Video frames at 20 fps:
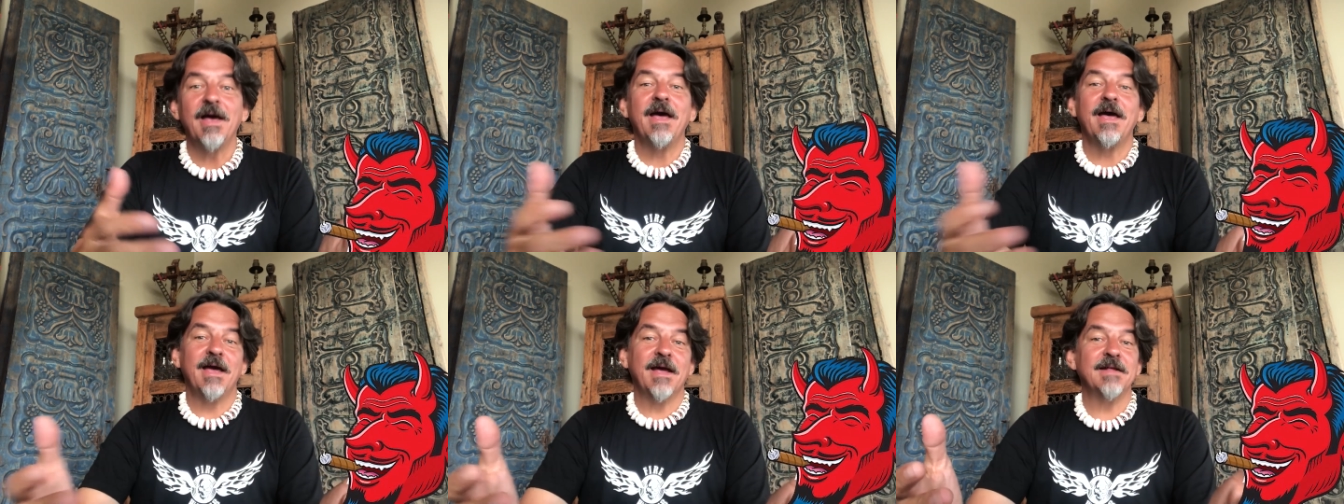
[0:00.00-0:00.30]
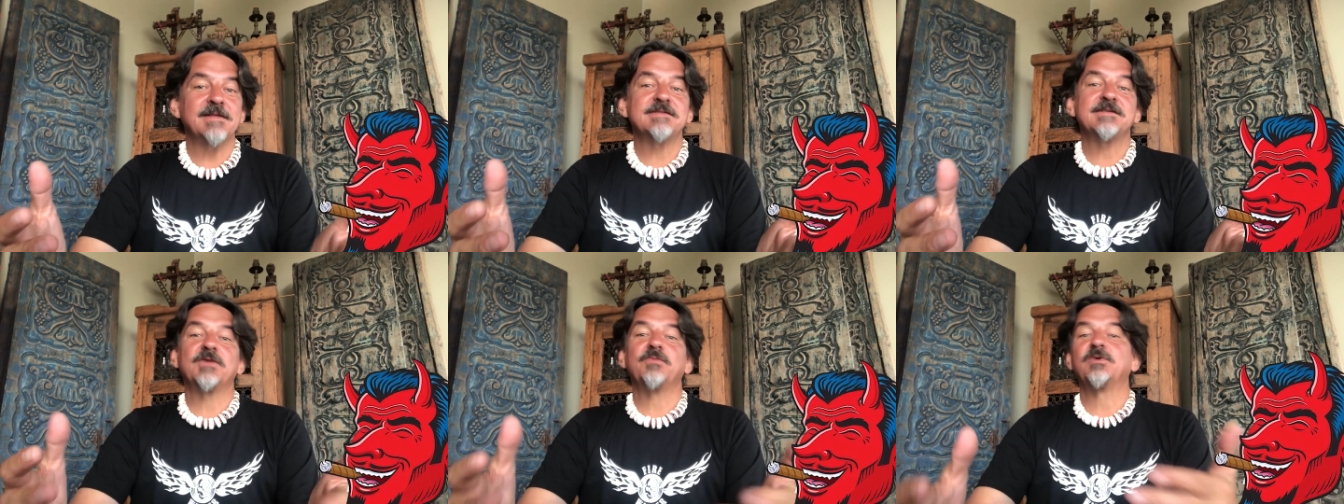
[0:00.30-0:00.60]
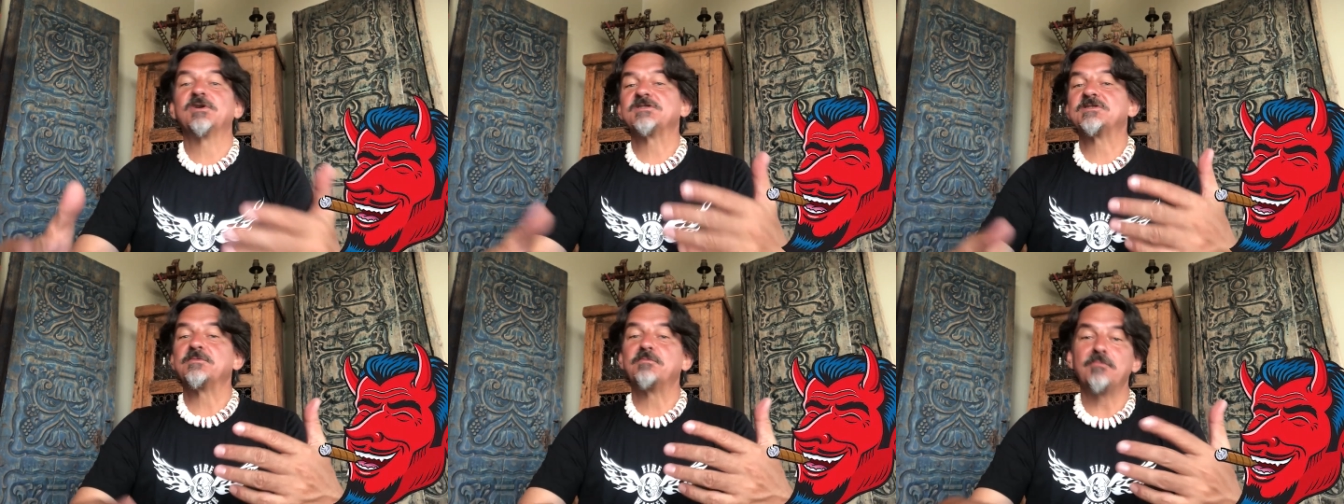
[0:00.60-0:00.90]
Hence, it
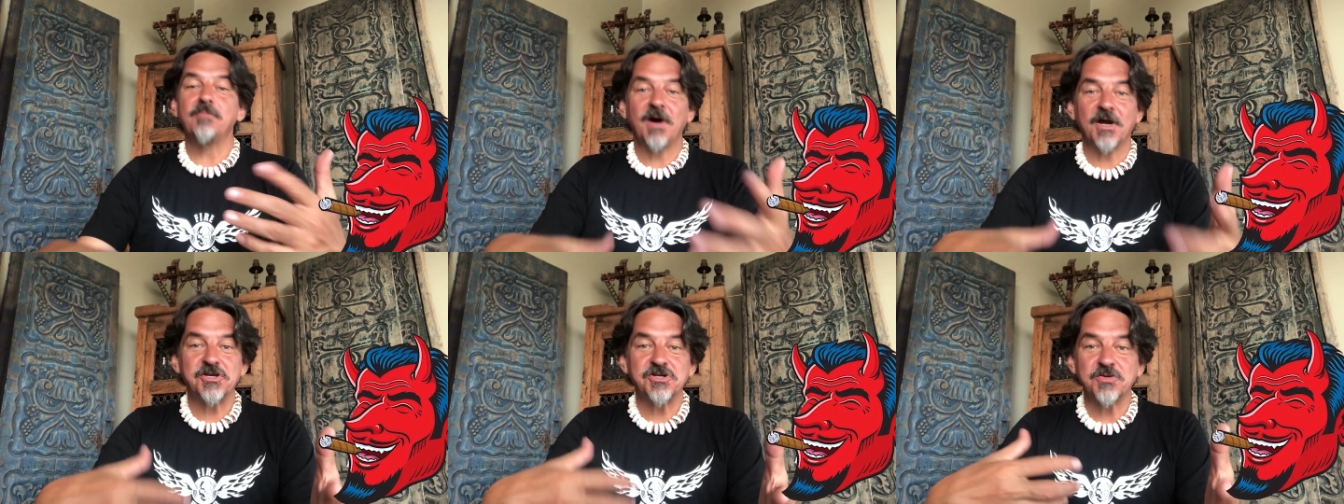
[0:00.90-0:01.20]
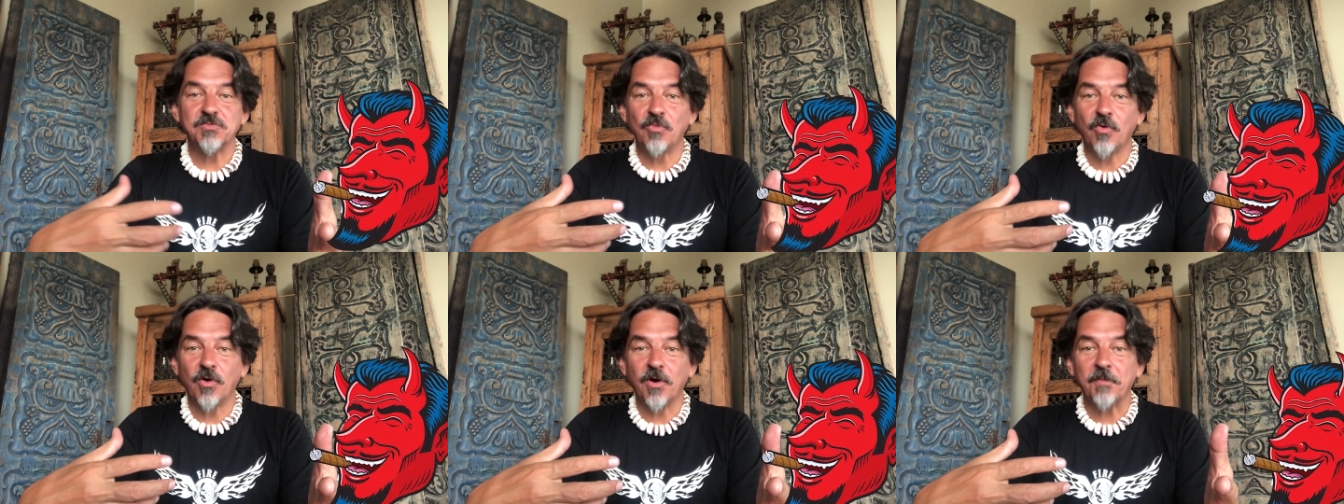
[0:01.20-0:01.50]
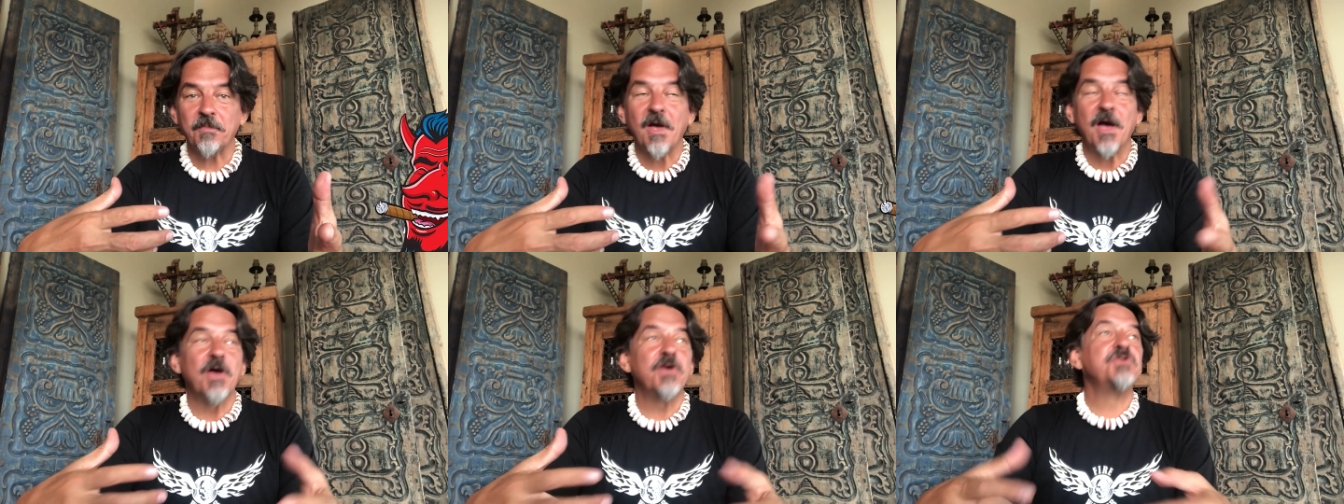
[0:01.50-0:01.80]
was much more
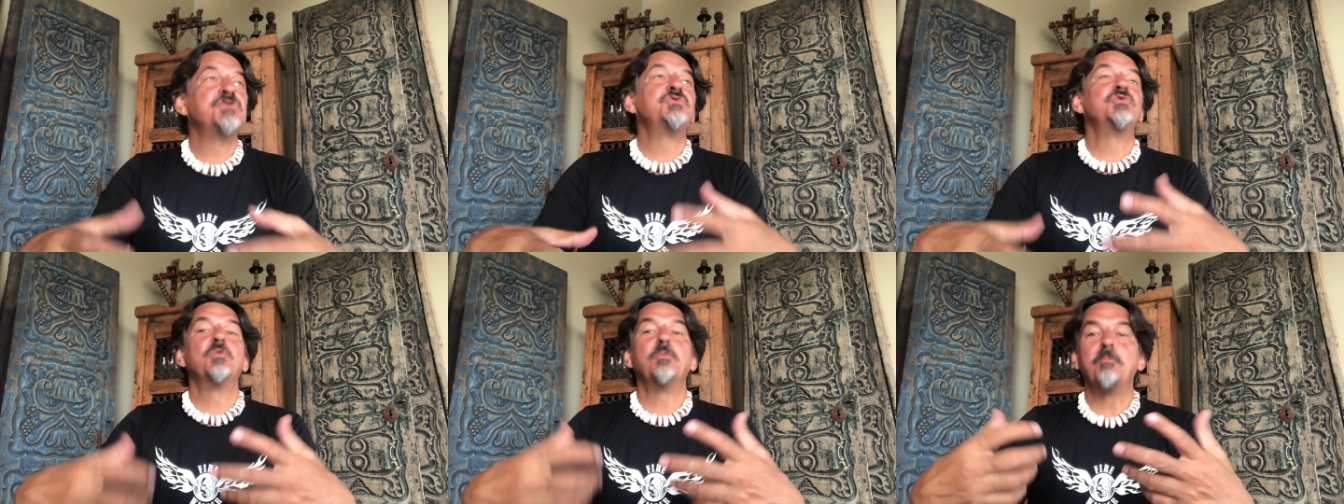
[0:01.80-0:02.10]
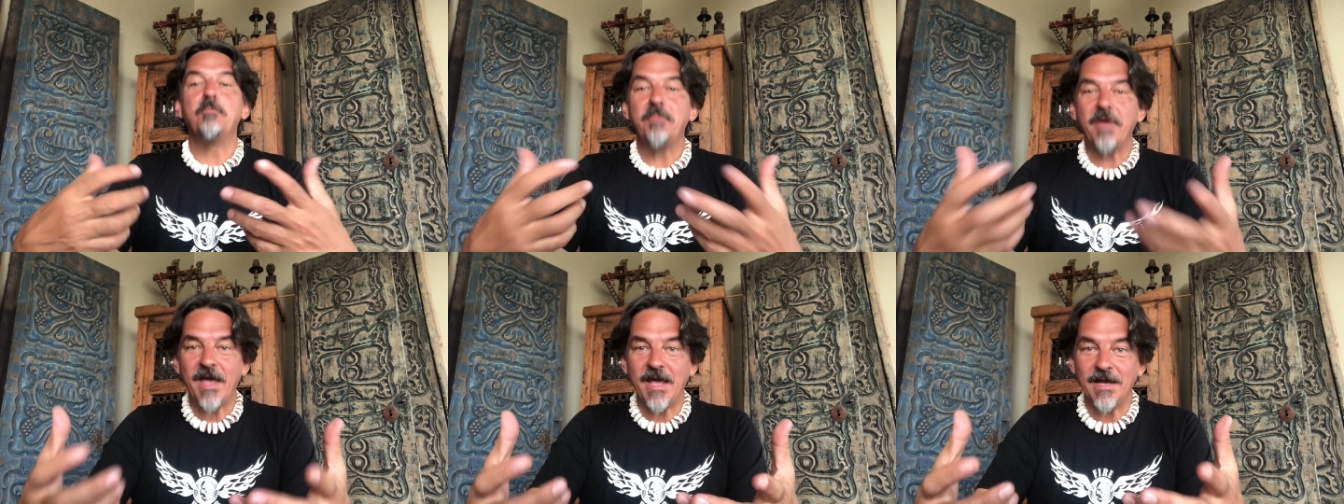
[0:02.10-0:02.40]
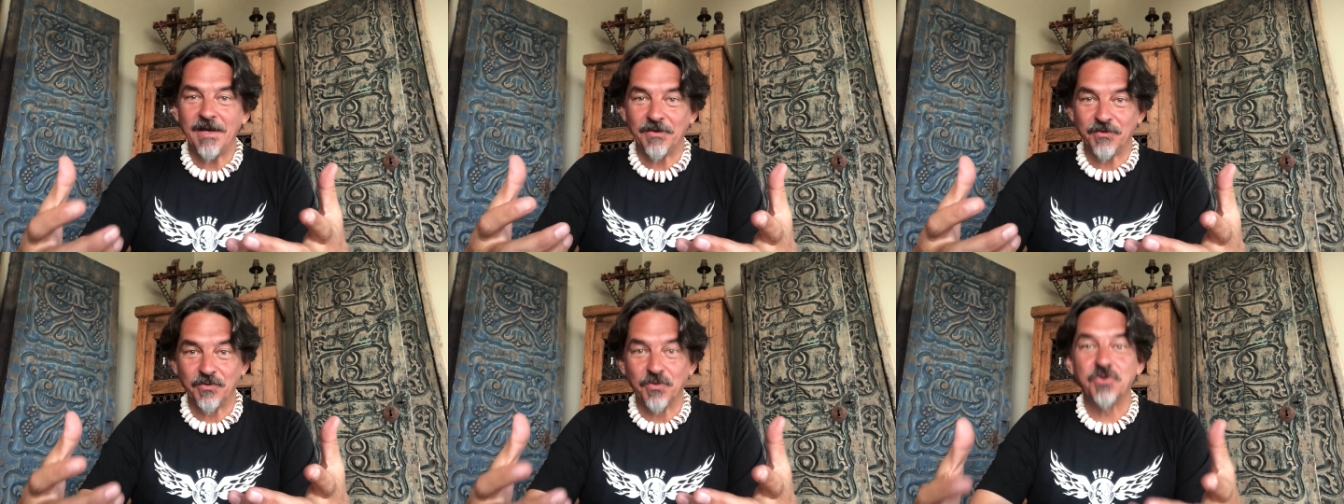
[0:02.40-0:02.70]

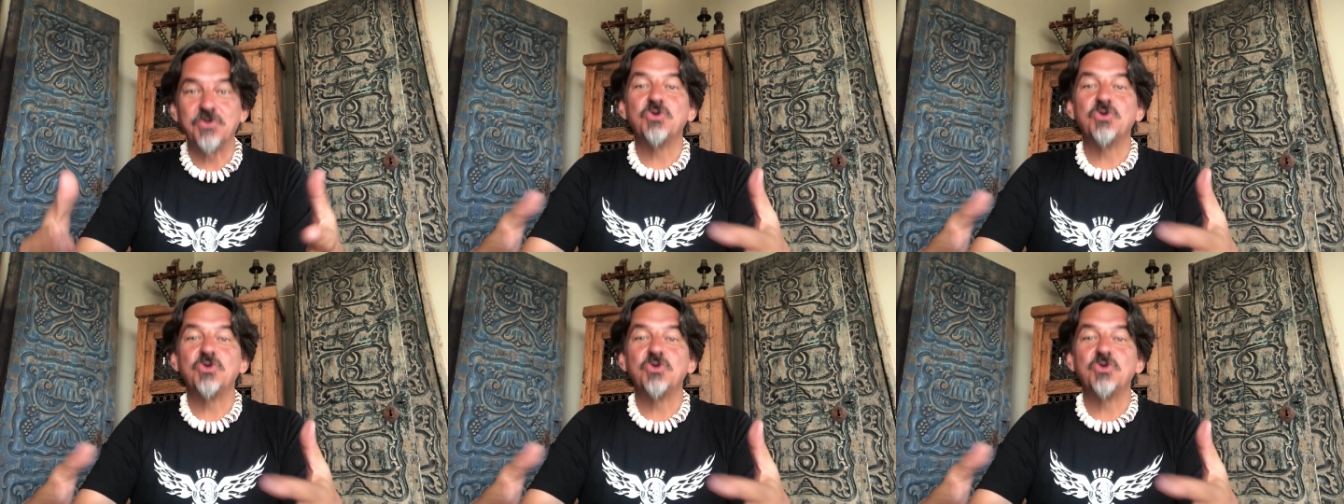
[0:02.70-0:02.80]
humane to